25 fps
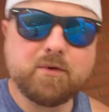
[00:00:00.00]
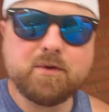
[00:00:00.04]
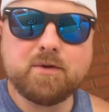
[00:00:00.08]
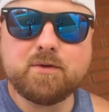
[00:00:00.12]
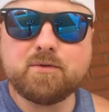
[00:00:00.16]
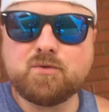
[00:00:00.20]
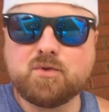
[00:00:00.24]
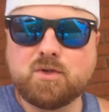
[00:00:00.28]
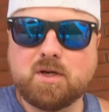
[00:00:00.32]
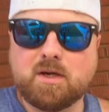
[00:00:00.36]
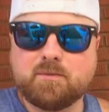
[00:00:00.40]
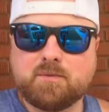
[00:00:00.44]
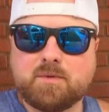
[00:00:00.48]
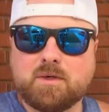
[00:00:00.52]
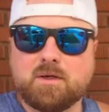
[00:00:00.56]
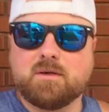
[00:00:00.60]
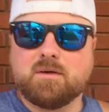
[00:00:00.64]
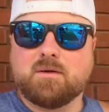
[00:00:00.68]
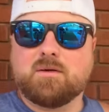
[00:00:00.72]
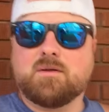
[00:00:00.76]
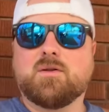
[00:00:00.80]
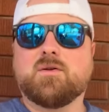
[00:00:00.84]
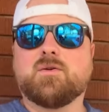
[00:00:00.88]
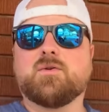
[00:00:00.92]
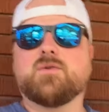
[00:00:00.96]
you jump to
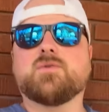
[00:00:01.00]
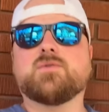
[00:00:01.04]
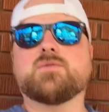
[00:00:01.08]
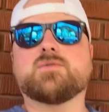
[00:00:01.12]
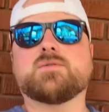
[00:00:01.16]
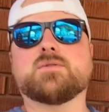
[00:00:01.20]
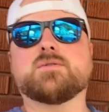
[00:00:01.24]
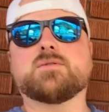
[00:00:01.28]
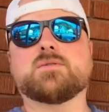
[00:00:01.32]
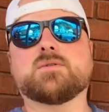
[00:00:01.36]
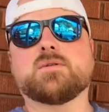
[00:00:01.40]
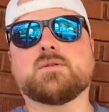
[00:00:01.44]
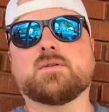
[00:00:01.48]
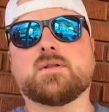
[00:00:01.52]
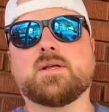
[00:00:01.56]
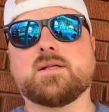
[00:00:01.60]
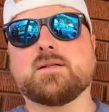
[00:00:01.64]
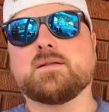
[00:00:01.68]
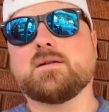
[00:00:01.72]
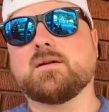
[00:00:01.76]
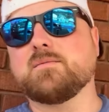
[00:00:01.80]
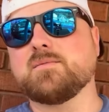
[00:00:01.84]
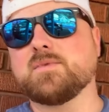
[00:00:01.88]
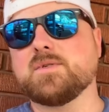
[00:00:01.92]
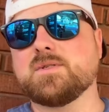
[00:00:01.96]
conclusions and think
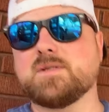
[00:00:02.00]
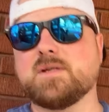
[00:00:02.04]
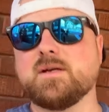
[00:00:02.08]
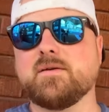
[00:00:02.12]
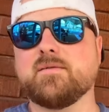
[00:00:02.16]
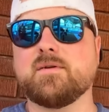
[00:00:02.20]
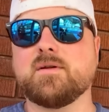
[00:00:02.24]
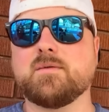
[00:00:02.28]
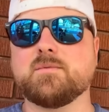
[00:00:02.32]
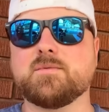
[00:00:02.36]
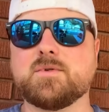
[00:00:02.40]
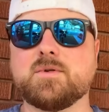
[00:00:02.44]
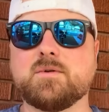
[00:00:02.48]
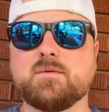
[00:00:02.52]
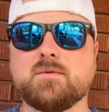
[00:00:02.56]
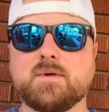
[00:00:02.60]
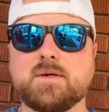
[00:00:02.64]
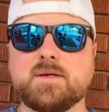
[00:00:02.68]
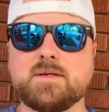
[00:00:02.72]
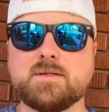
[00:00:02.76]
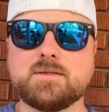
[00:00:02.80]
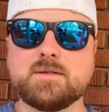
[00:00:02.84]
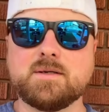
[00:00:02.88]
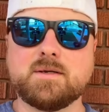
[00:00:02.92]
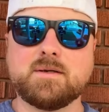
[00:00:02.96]
that I'm just giving up too
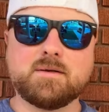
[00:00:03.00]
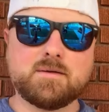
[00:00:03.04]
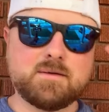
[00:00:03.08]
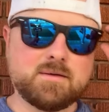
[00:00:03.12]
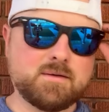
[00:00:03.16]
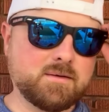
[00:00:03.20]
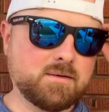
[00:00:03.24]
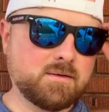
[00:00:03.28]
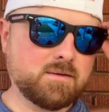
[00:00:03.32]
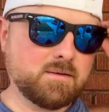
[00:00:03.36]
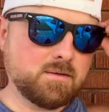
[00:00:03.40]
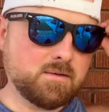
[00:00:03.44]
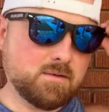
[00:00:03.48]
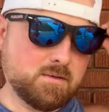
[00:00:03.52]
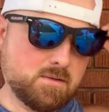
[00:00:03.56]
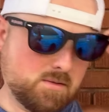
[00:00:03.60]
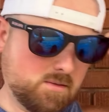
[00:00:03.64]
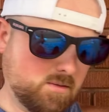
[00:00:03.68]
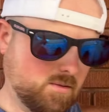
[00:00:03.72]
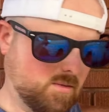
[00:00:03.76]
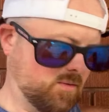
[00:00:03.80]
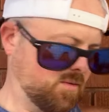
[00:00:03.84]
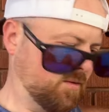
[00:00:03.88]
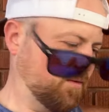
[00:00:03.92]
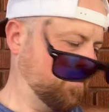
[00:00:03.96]
easy,
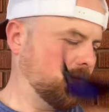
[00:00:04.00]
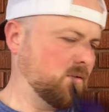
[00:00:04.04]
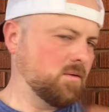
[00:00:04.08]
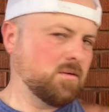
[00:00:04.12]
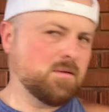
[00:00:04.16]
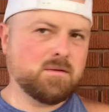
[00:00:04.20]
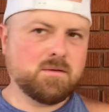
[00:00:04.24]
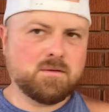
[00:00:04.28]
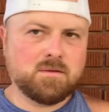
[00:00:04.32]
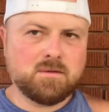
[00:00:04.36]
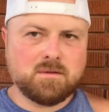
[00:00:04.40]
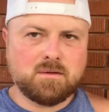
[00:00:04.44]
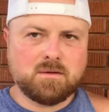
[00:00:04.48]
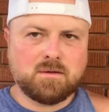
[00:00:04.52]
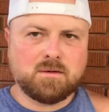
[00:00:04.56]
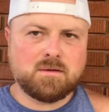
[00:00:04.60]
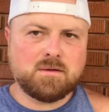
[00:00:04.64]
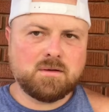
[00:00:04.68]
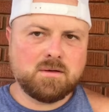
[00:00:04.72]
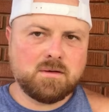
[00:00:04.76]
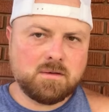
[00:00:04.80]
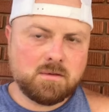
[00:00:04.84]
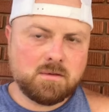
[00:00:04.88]
look.